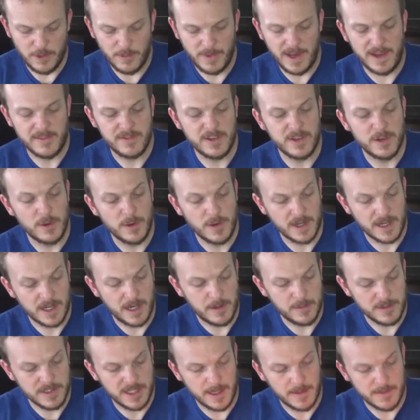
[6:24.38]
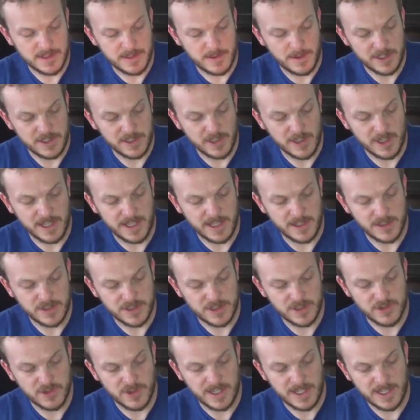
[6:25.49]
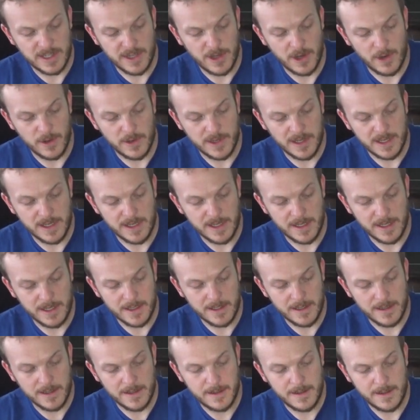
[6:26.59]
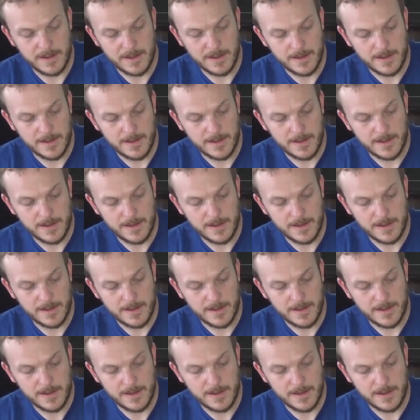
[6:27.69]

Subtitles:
And you may have to do it a couple times to make sure you get your string coated in it.